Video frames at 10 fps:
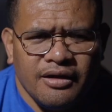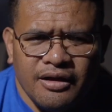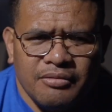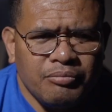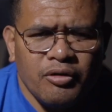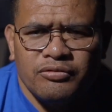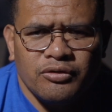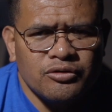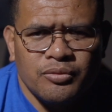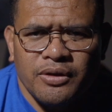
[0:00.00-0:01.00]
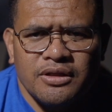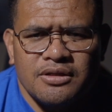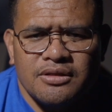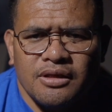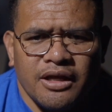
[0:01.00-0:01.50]
and both those
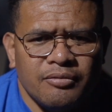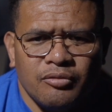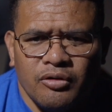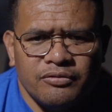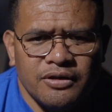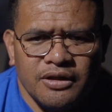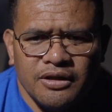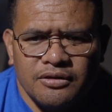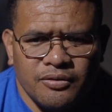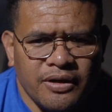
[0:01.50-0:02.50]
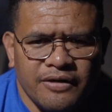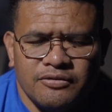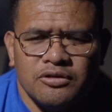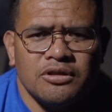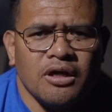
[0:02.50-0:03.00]
weddings the camera overheated, so I
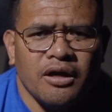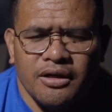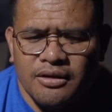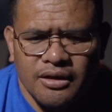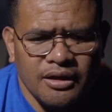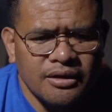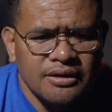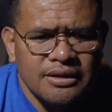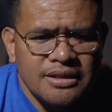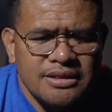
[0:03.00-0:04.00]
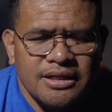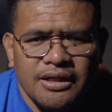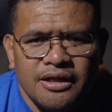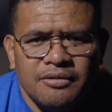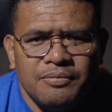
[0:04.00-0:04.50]
had to shot in the
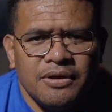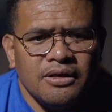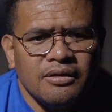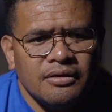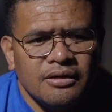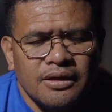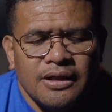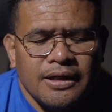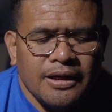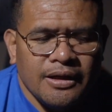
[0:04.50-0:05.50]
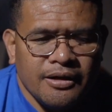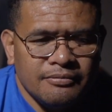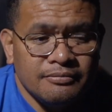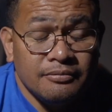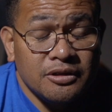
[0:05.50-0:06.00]
1080p,
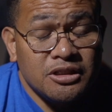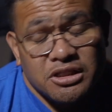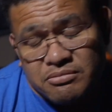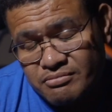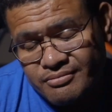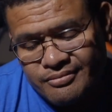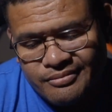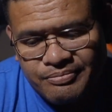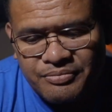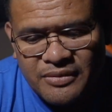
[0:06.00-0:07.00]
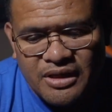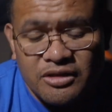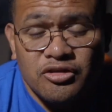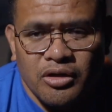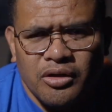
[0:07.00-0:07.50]
um, which
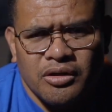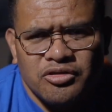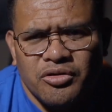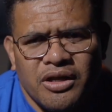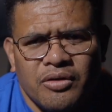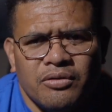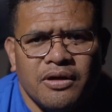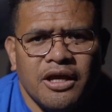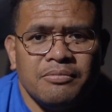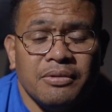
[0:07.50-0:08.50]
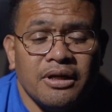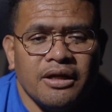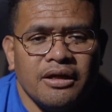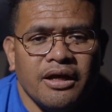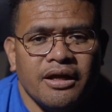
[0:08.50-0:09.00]
it, it, turned out okay, but
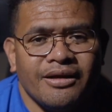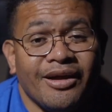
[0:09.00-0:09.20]
I, I,